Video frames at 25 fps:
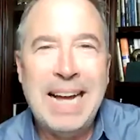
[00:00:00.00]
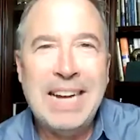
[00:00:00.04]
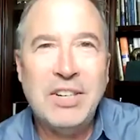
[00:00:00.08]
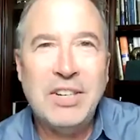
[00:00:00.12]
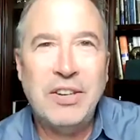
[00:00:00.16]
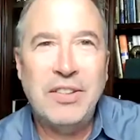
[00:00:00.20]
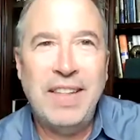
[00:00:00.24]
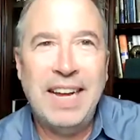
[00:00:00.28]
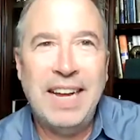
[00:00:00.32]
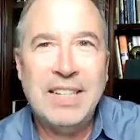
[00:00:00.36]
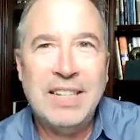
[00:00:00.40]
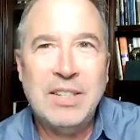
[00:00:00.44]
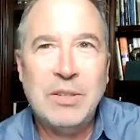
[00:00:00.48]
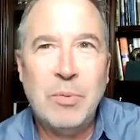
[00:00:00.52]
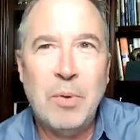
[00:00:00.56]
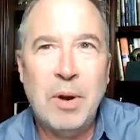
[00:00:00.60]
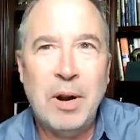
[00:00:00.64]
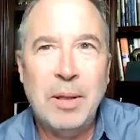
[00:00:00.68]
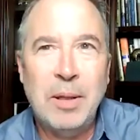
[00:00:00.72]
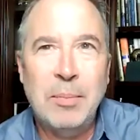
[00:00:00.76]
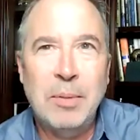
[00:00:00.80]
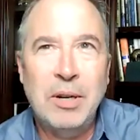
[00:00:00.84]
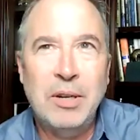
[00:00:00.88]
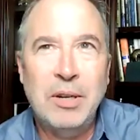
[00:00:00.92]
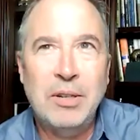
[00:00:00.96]
would imagine
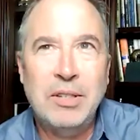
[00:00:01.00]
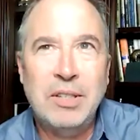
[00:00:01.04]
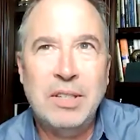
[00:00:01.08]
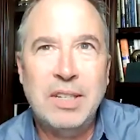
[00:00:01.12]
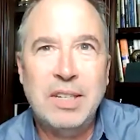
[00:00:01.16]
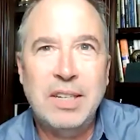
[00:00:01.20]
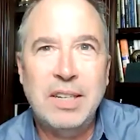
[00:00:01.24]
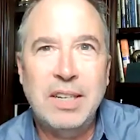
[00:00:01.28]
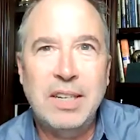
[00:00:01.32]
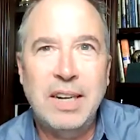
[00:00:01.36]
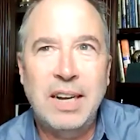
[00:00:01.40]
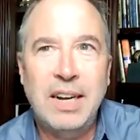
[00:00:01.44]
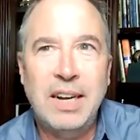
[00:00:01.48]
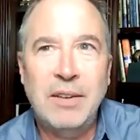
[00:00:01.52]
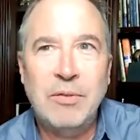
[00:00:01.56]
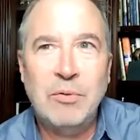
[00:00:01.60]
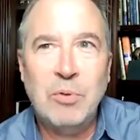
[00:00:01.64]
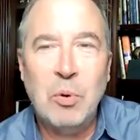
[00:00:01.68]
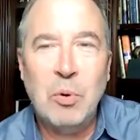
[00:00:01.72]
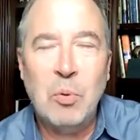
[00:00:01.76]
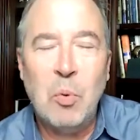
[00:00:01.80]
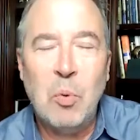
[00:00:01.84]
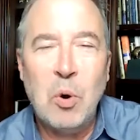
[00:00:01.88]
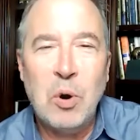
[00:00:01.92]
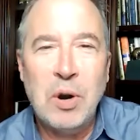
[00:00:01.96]
that's one of the most
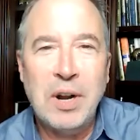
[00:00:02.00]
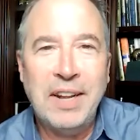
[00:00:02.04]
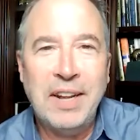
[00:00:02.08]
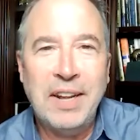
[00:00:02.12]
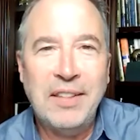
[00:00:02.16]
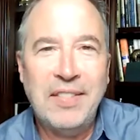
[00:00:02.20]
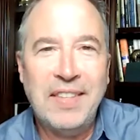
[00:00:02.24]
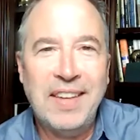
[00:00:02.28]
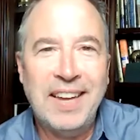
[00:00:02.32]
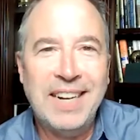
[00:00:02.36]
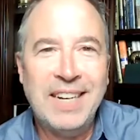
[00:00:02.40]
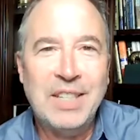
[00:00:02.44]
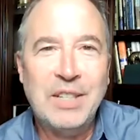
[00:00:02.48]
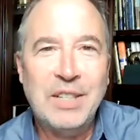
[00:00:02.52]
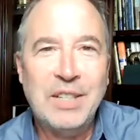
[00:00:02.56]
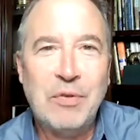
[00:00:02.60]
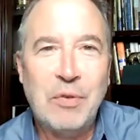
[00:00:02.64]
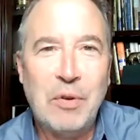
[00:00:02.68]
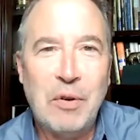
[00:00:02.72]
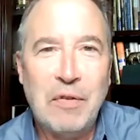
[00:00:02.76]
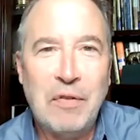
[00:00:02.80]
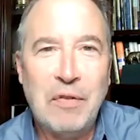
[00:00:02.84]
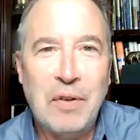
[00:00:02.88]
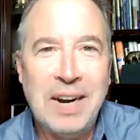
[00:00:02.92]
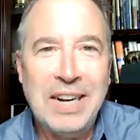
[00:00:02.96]
rewarding things
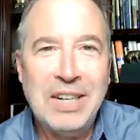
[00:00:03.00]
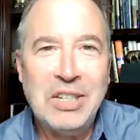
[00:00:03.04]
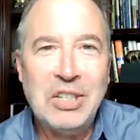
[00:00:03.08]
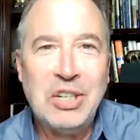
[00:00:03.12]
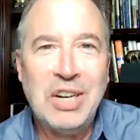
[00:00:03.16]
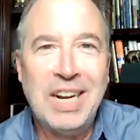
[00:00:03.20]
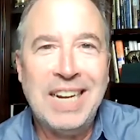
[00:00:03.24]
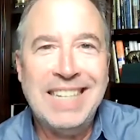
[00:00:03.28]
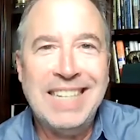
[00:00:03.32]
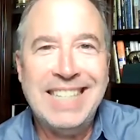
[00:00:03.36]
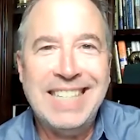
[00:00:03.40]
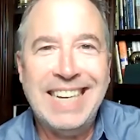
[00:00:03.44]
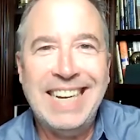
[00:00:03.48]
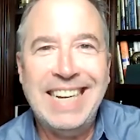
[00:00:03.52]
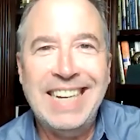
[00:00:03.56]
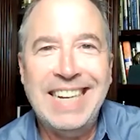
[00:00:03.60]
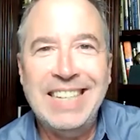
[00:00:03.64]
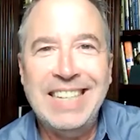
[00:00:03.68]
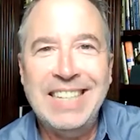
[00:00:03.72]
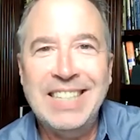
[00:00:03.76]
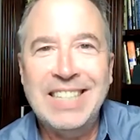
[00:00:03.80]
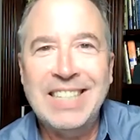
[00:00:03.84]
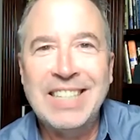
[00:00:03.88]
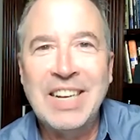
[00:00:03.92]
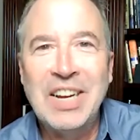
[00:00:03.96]
for
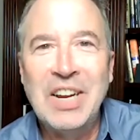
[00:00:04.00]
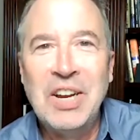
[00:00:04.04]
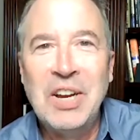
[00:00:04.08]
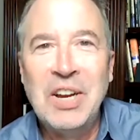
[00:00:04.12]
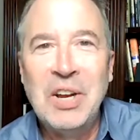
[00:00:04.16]
franchisees,